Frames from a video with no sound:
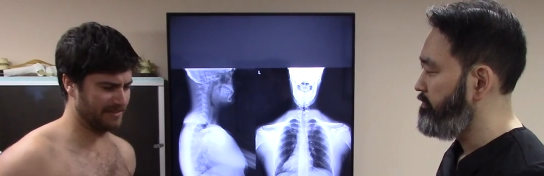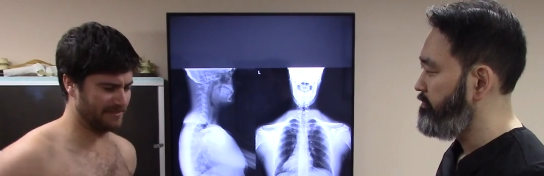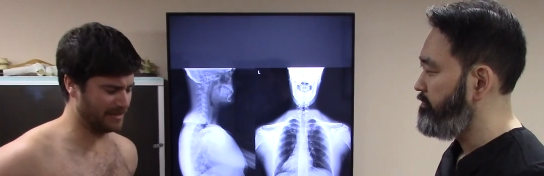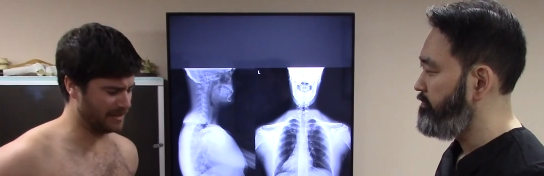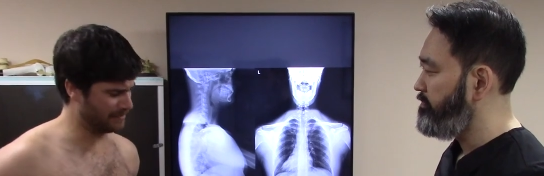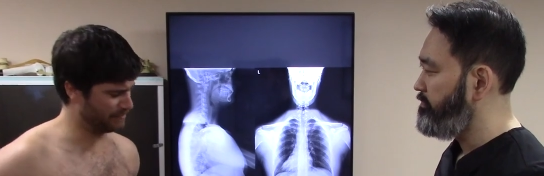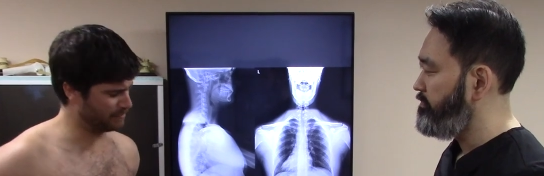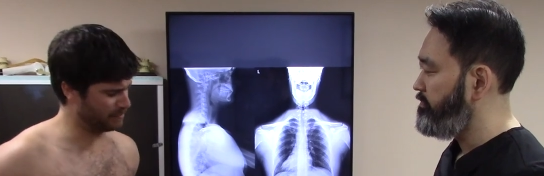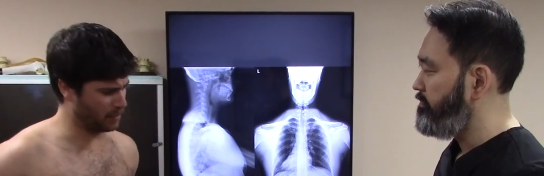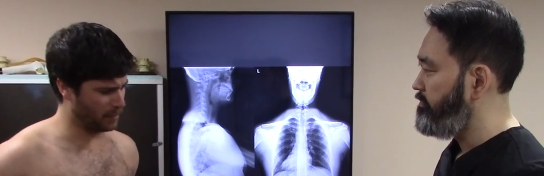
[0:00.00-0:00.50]
Speaker 1: I
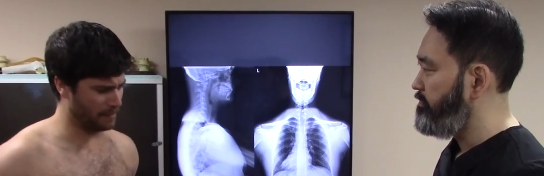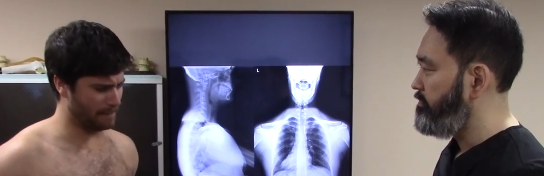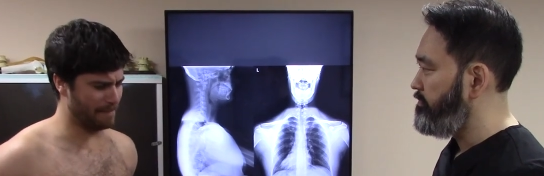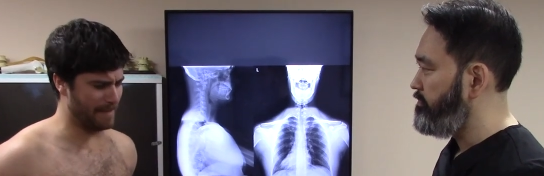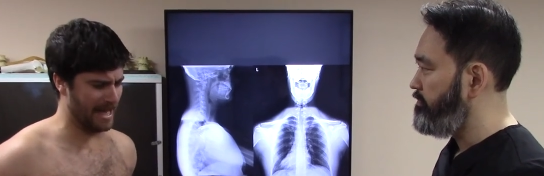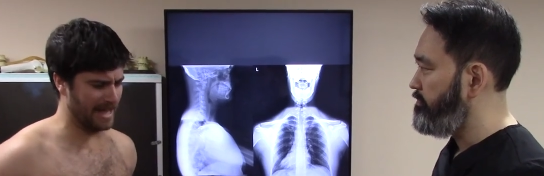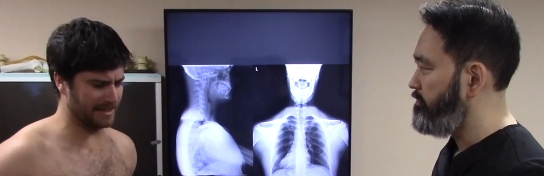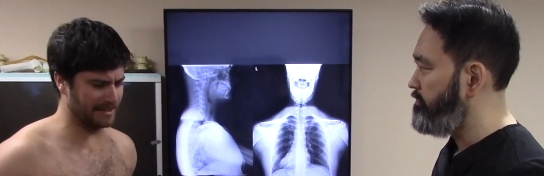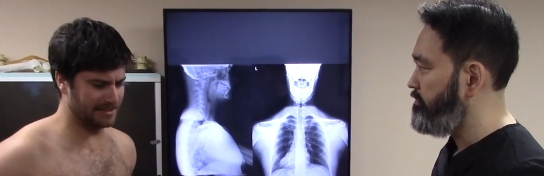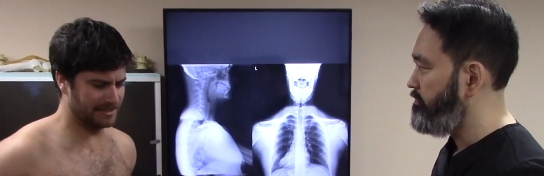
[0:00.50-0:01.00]
felt more
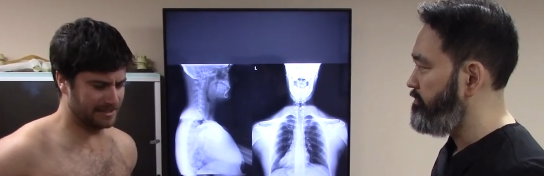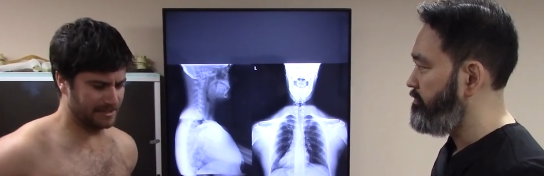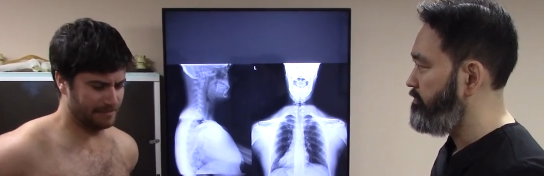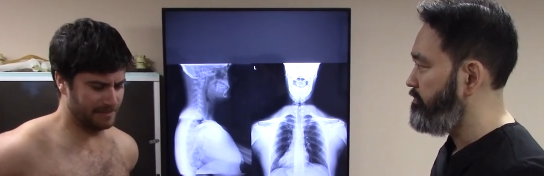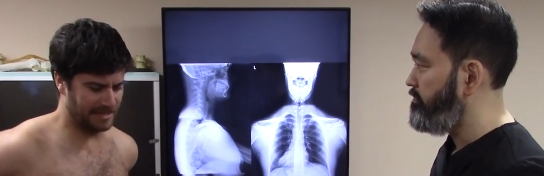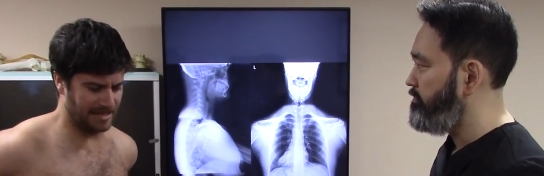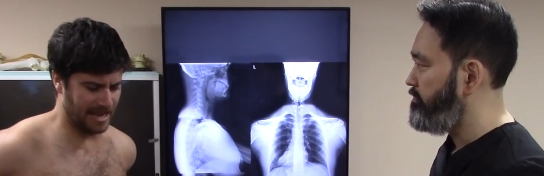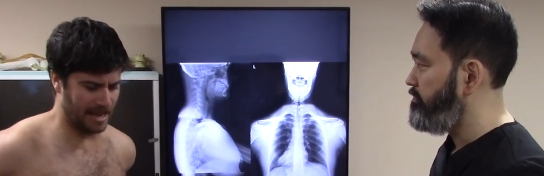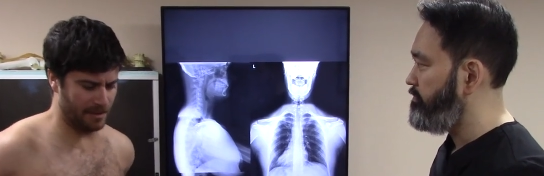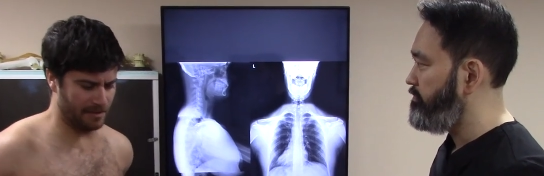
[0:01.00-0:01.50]
balance,
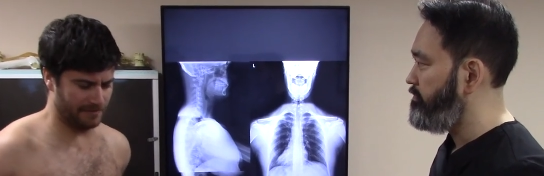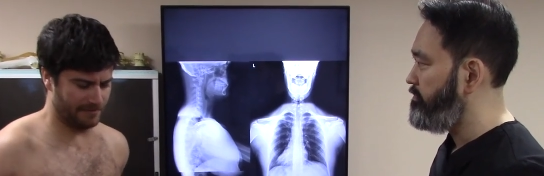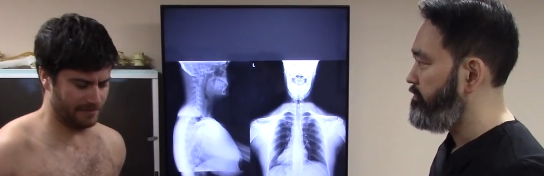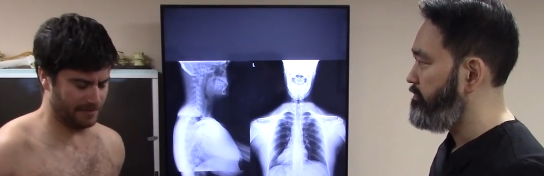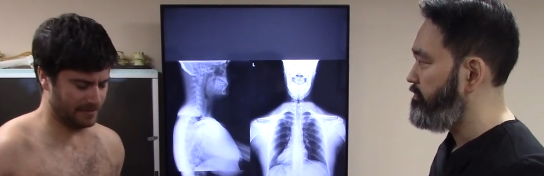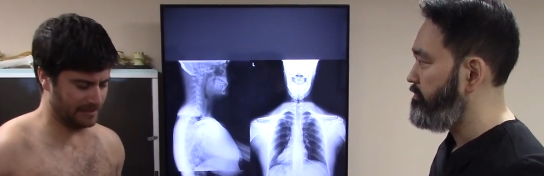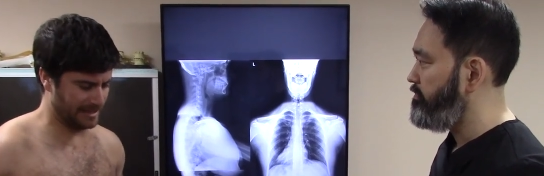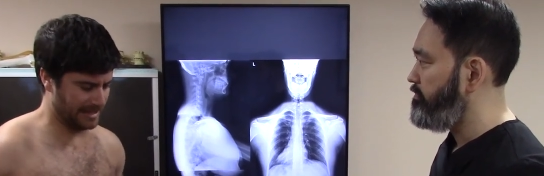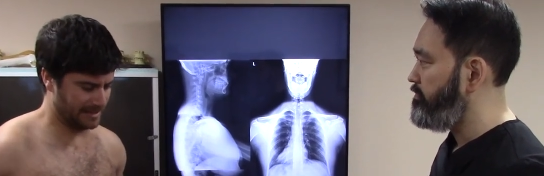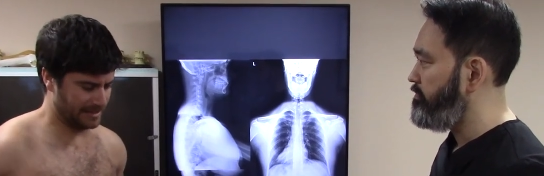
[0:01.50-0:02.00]
but now I
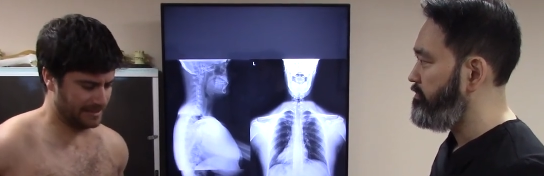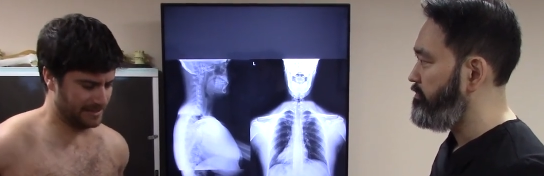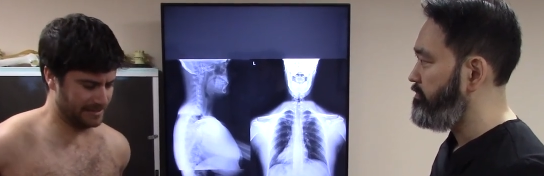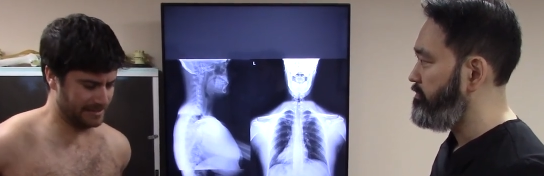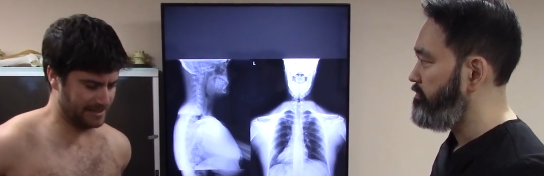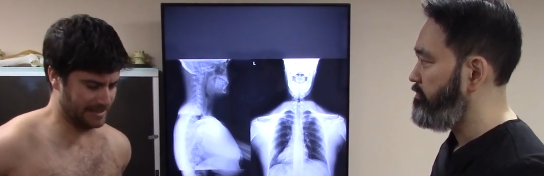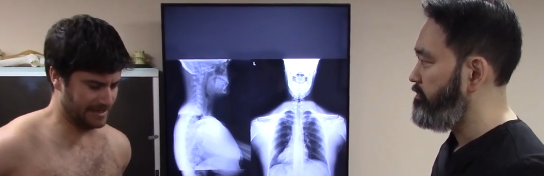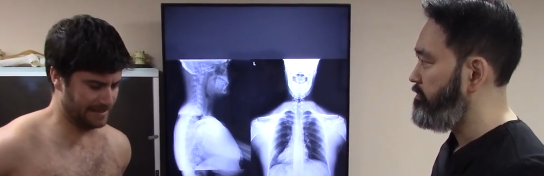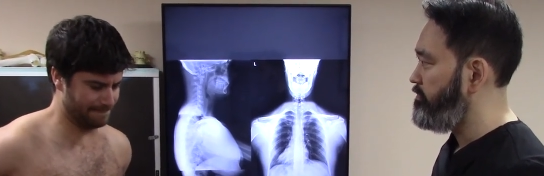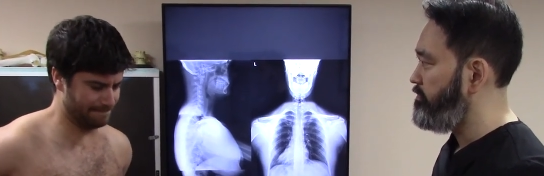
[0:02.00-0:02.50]
feel like
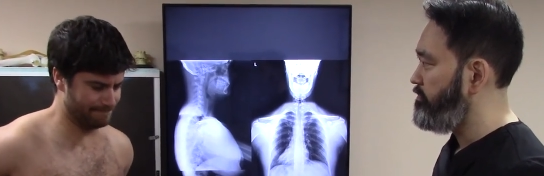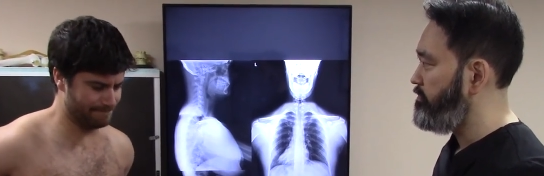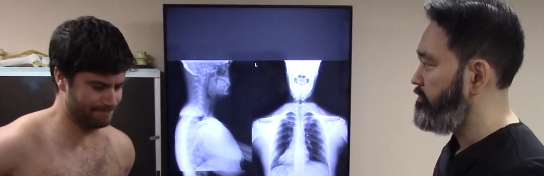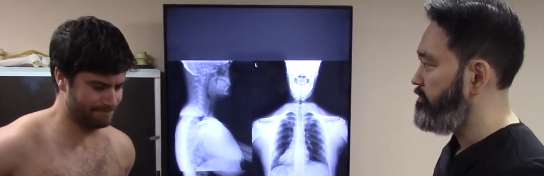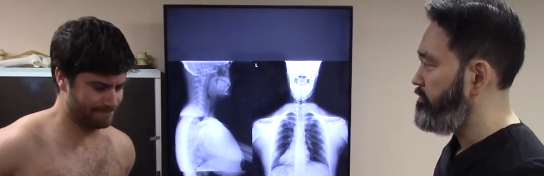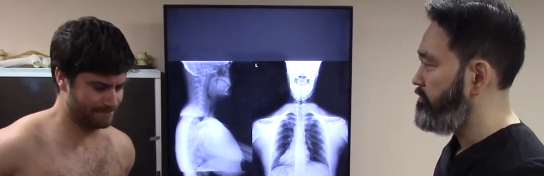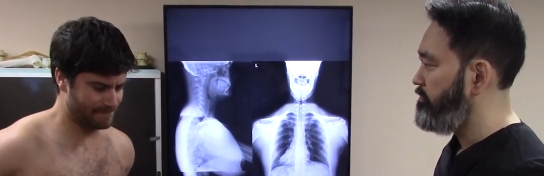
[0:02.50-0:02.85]
this um,